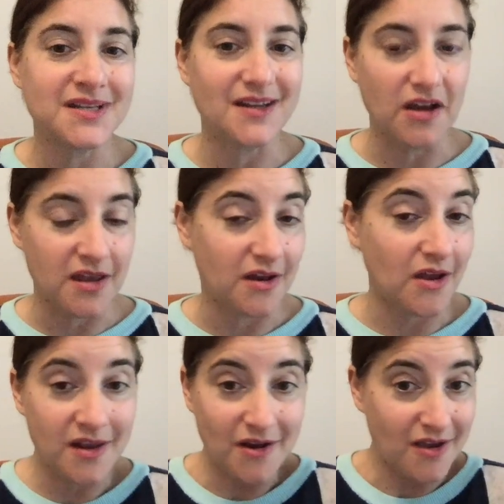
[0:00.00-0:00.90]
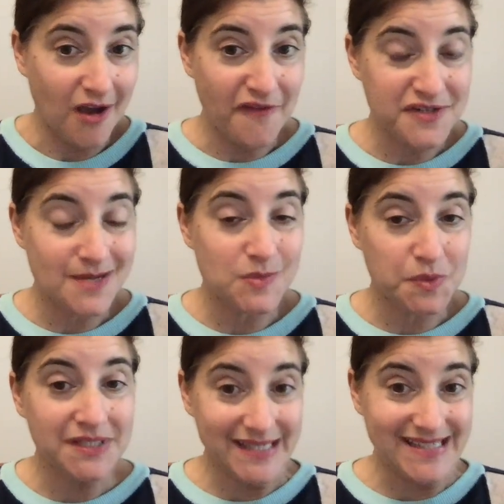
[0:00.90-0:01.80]
it in oftentimes
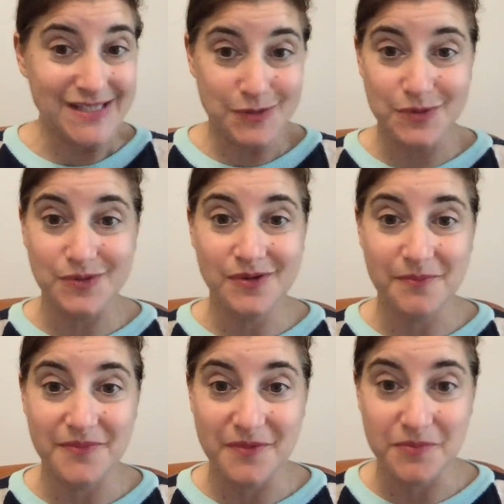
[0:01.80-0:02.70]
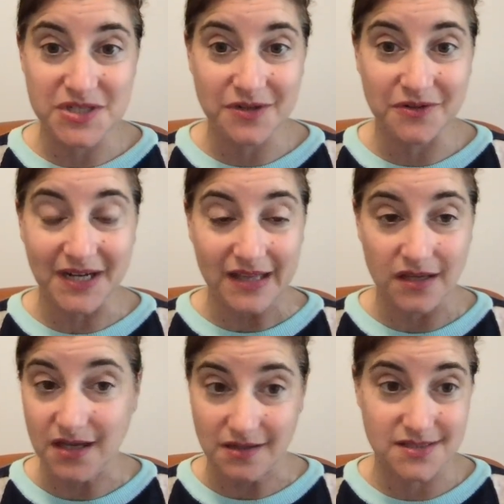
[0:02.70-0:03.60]
will lead to great
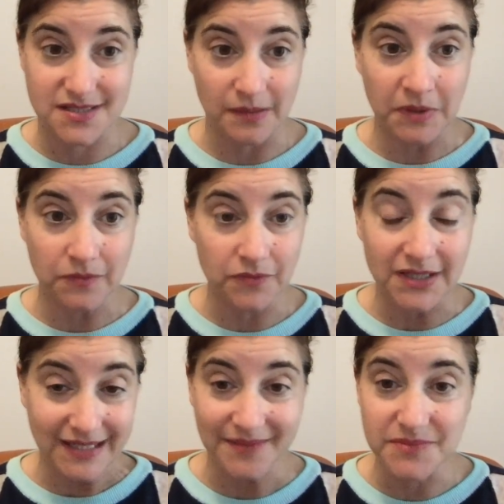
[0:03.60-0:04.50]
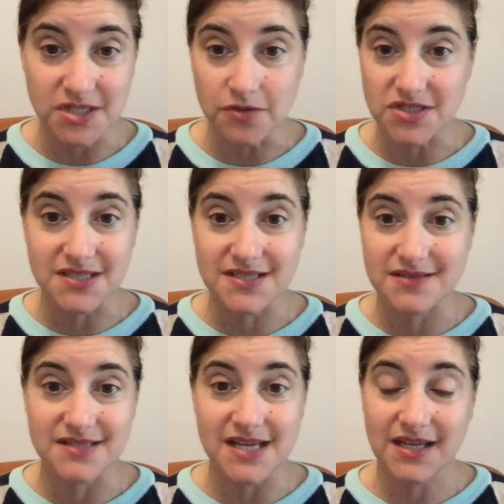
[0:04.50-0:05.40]
things. I mean, really. So
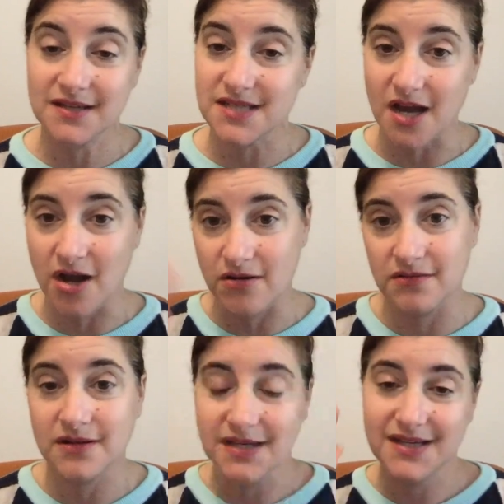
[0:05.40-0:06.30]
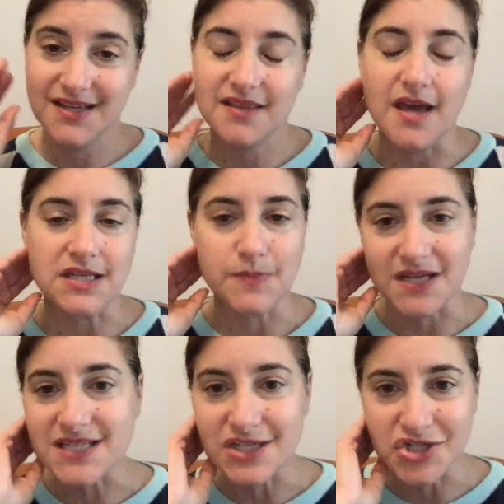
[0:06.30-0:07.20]
just taking down the
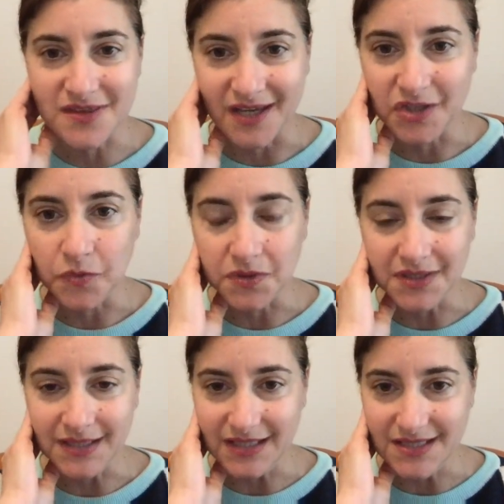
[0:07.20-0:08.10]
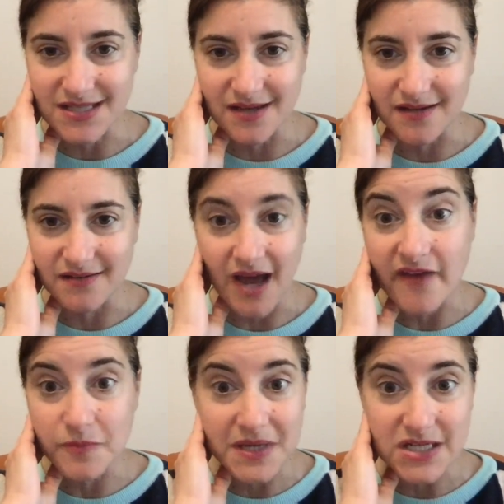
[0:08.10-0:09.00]
expectation that you really need to
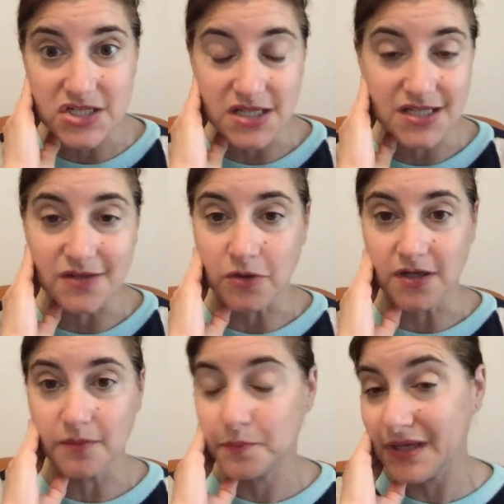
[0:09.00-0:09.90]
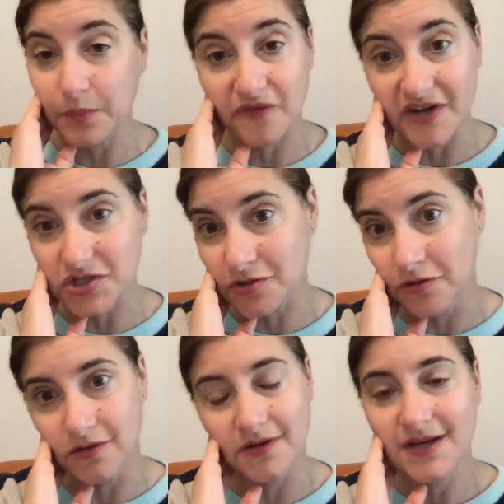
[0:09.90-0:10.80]
have a PhD or be a
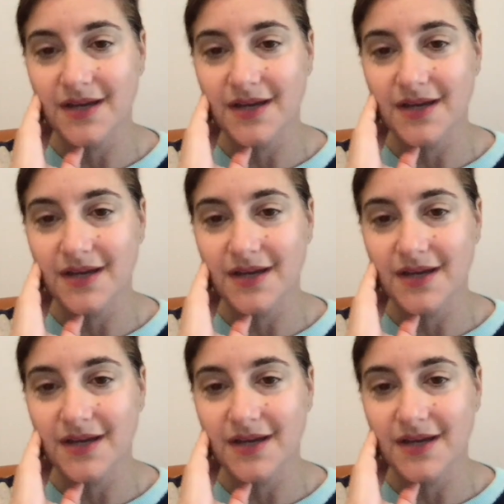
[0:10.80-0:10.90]
professional